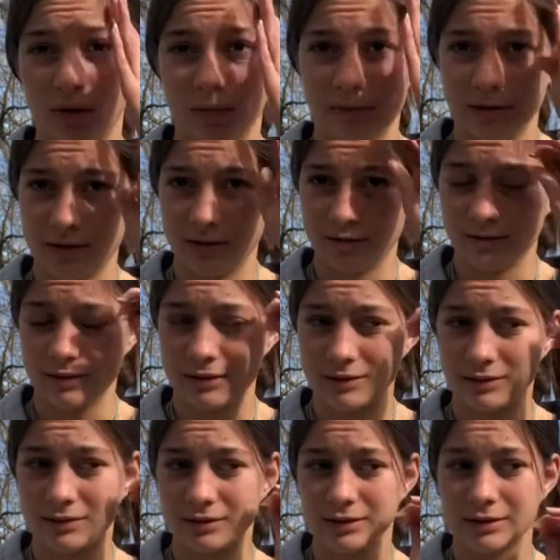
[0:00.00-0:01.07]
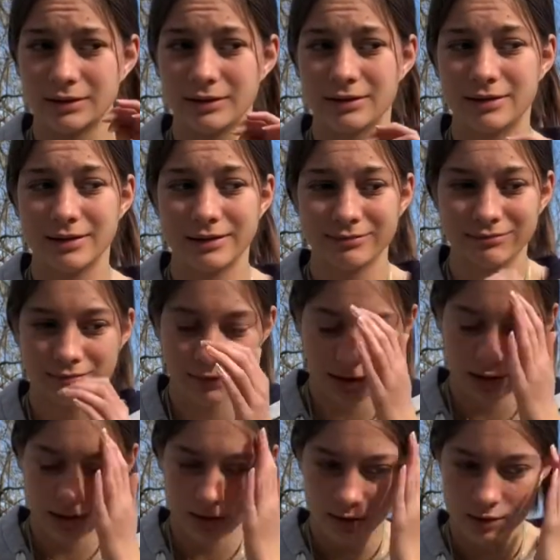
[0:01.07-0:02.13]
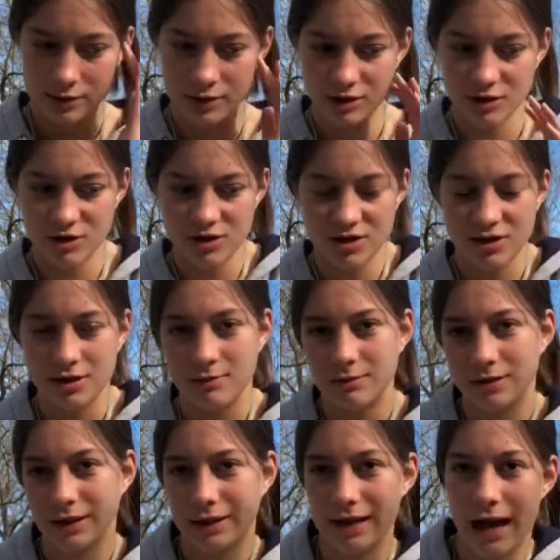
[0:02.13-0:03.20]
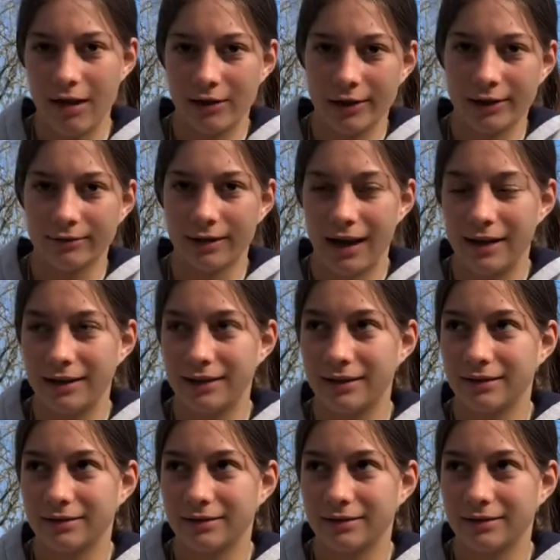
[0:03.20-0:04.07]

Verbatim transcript: open. I was like, guys, if you just see me like out here riding,